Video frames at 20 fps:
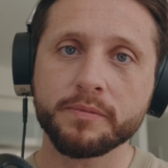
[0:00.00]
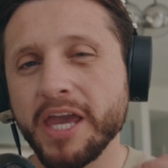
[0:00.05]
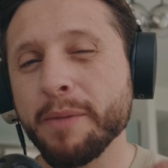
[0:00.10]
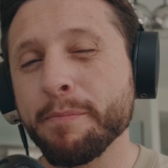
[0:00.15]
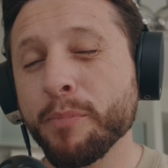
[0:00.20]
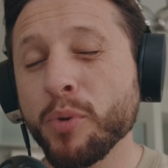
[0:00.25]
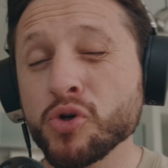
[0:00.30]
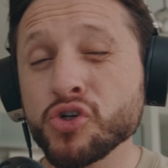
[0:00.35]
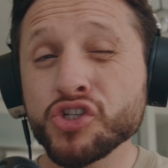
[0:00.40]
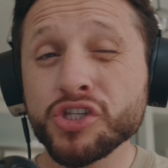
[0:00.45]
It
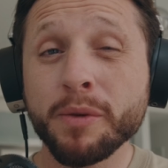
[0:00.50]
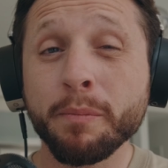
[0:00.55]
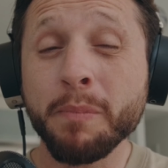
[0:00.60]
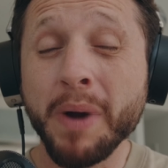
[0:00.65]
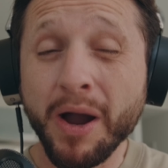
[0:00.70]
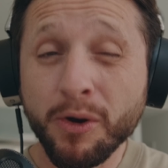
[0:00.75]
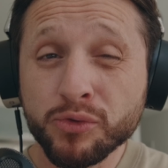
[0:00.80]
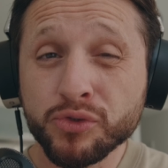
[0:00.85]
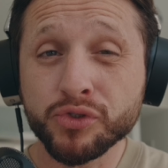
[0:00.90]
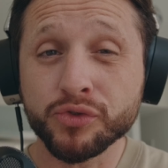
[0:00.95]
pushed the
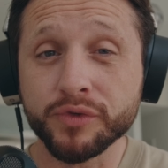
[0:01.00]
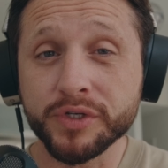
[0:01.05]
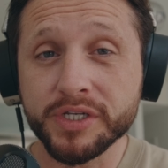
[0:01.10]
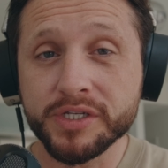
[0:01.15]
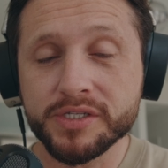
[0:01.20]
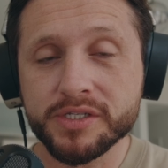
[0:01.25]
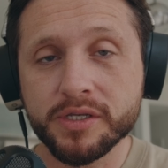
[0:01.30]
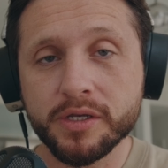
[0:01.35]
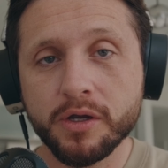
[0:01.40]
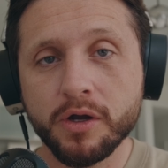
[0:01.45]

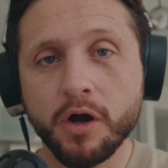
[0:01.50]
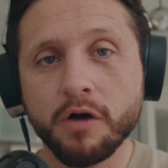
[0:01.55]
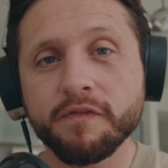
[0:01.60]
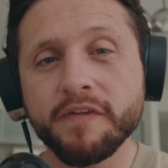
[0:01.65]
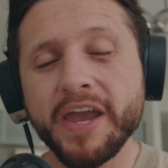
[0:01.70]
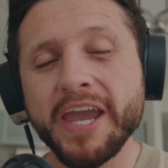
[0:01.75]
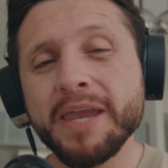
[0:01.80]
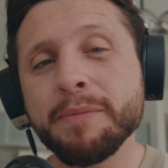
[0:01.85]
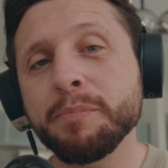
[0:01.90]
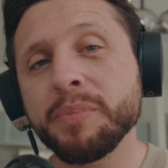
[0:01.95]
boundaries of
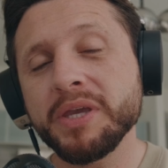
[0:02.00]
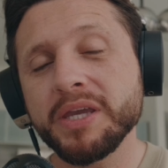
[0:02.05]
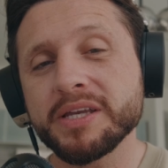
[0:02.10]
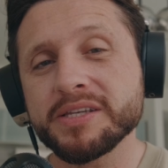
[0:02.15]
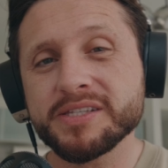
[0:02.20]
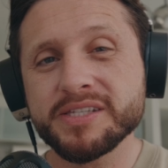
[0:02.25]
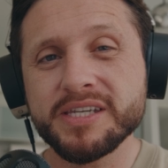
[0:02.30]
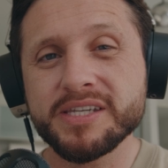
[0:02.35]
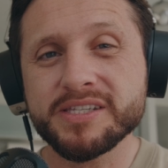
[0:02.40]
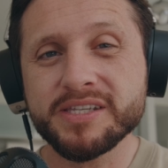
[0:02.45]

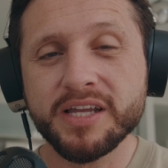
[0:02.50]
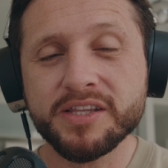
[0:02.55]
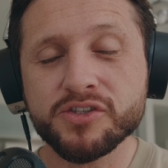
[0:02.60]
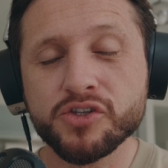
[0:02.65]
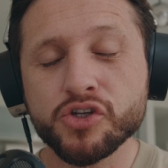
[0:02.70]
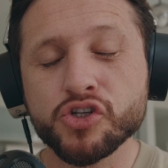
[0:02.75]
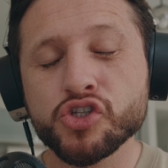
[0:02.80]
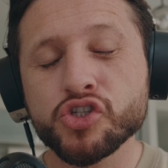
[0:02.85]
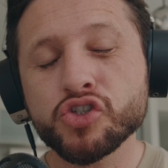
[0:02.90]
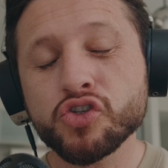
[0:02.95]
APS-C
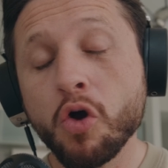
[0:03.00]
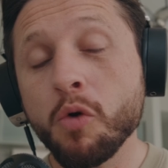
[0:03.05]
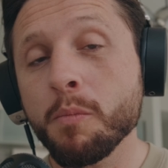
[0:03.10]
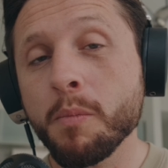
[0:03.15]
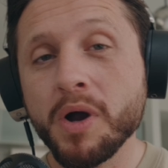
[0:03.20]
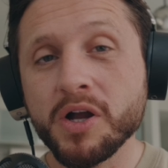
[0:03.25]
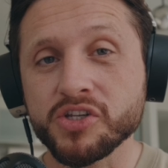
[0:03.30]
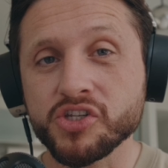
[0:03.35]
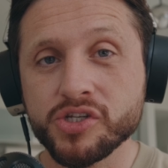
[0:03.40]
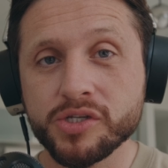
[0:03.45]
sensors so
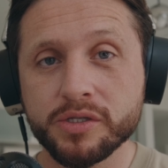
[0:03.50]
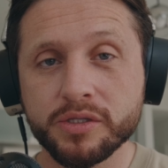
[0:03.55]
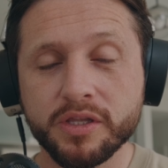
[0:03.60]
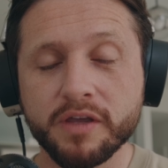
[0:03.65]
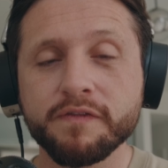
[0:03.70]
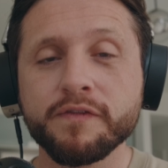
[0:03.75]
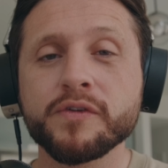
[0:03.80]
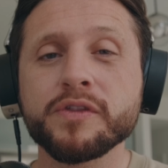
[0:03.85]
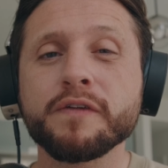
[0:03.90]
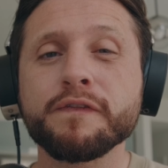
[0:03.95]
much that
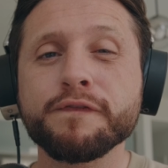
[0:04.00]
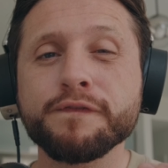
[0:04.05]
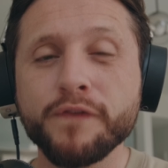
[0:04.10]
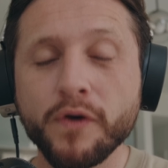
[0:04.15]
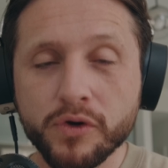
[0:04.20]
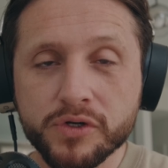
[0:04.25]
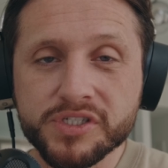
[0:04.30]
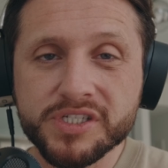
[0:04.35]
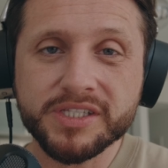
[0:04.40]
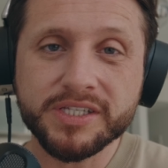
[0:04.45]
for the
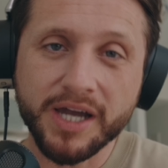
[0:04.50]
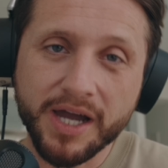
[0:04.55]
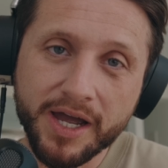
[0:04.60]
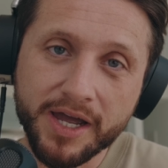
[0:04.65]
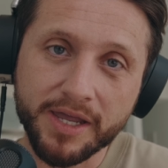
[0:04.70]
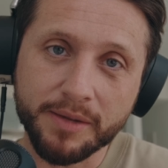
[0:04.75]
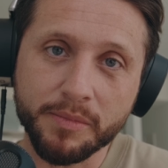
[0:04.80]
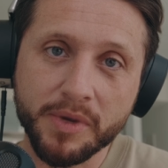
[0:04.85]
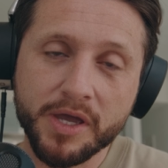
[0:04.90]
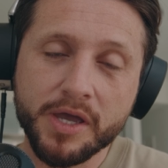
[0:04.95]
first
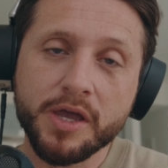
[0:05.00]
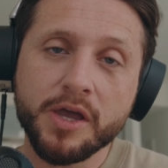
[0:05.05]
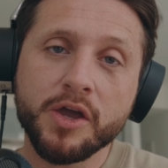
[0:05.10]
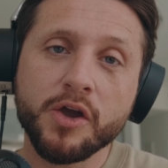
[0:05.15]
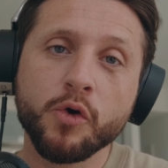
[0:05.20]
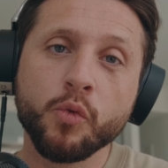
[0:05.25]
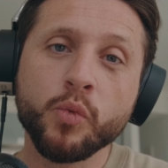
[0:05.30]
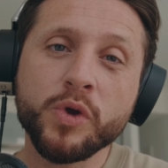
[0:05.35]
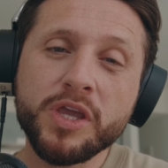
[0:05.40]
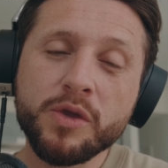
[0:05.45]
time,
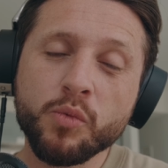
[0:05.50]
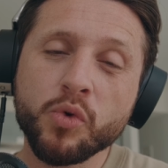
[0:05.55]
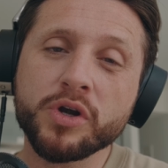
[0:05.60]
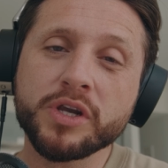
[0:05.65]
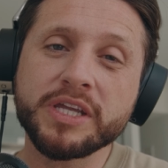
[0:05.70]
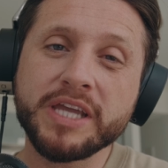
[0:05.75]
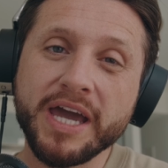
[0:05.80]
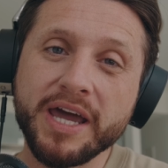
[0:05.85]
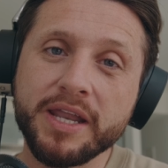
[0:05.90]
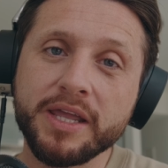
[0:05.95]
we were
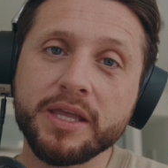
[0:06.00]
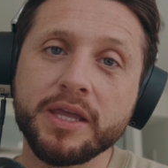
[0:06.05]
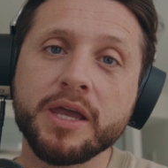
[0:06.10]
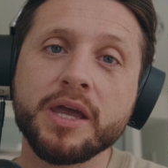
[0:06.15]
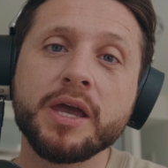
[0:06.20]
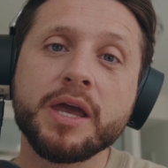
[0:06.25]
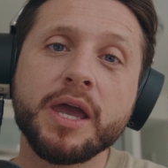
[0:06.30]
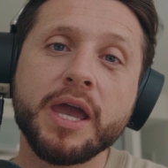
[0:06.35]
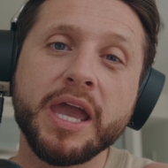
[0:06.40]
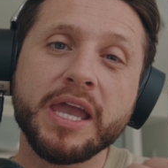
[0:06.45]
getting
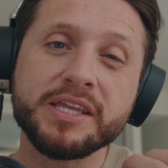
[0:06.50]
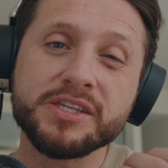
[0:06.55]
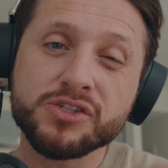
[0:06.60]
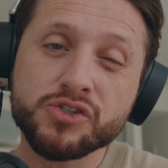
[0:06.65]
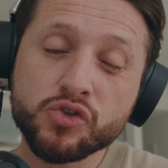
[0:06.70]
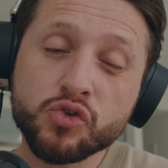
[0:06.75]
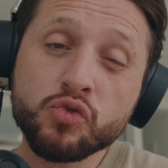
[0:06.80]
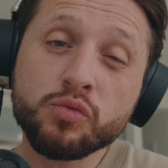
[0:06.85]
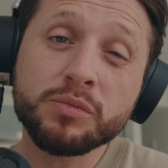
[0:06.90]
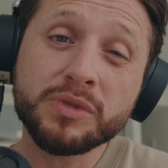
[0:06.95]
a
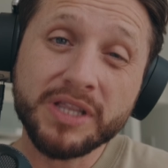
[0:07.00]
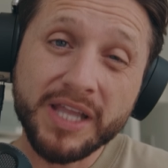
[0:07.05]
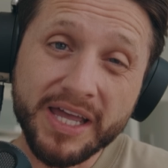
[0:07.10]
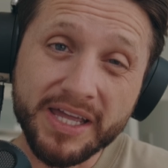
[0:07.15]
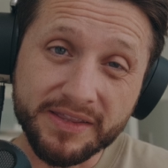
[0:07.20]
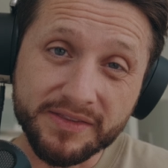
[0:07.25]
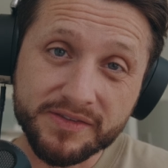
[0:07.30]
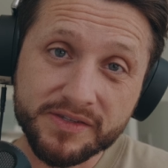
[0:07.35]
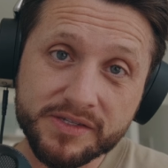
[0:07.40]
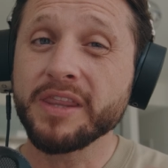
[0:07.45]
zoom
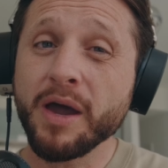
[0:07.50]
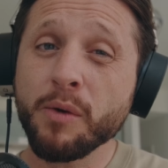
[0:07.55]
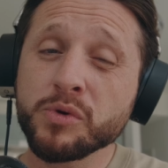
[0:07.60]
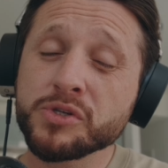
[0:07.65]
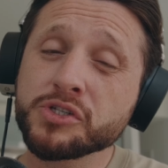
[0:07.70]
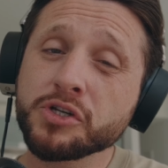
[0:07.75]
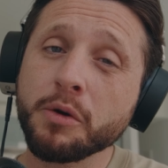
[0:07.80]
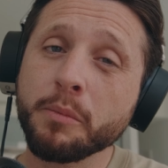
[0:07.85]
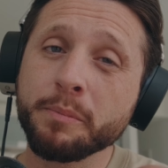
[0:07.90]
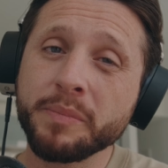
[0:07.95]
lens that was
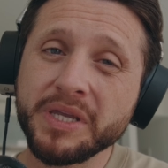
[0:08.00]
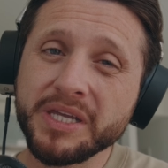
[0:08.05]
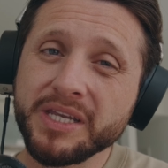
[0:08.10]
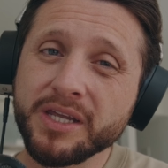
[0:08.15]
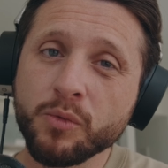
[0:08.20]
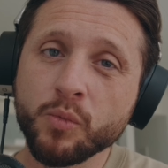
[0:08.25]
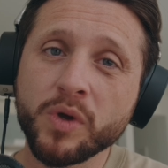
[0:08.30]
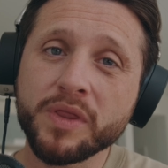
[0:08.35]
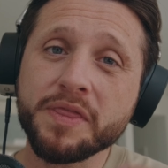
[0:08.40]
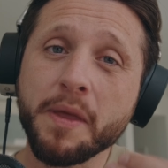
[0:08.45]

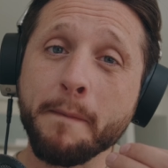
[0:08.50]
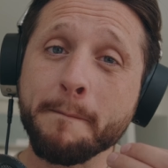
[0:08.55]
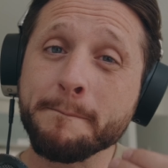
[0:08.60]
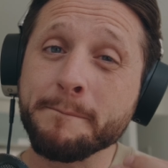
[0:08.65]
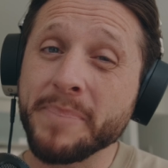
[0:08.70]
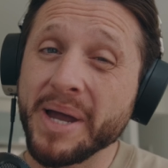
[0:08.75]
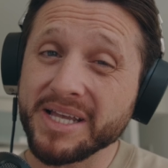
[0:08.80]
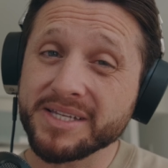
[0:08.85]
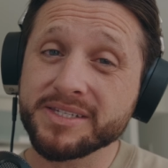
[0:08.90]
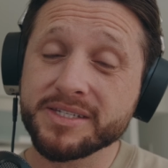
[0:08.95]
competing with the
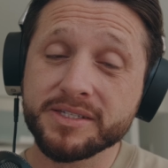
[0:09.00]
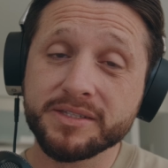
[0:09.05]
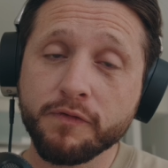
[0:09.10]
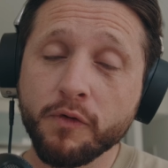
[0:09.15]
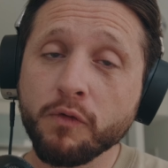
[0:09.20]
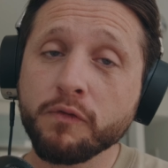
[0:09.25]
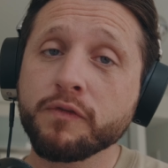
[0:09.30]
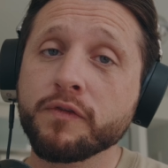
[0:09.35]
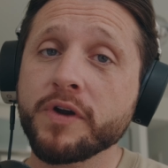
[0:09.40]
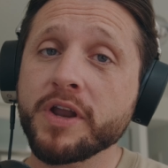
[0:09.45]
best
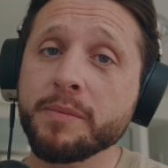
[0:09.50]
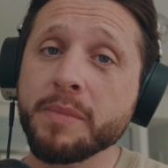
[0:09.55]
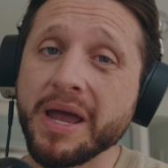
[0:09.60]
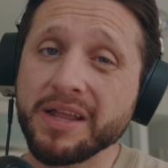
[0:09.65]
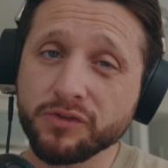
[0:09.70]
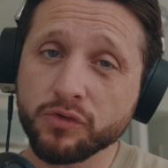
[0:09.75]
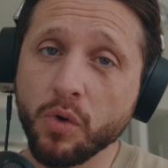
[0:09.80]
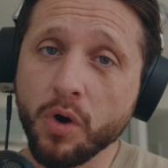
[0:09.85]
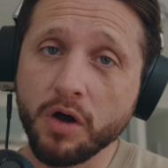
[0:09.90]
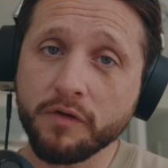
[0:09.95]
full frame had
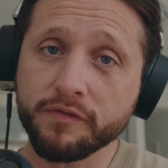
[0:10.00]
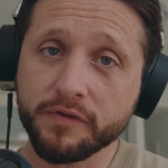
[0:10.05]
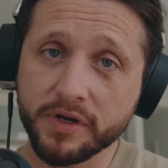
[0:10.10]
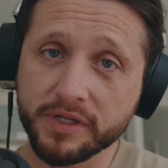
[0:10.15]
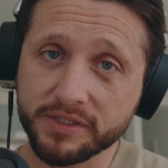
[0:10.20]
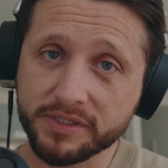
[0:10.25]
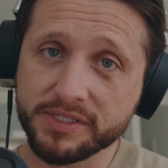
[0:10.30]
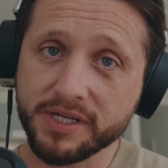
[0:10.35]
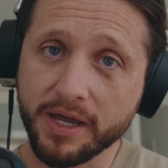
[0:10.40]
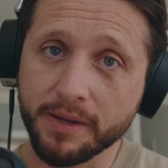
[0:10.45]
to offer at
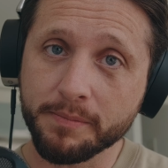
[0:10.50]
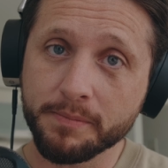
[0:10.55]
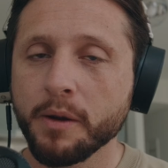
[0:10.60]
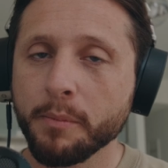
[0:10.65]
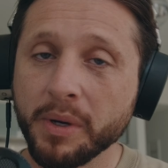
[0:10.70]
the time.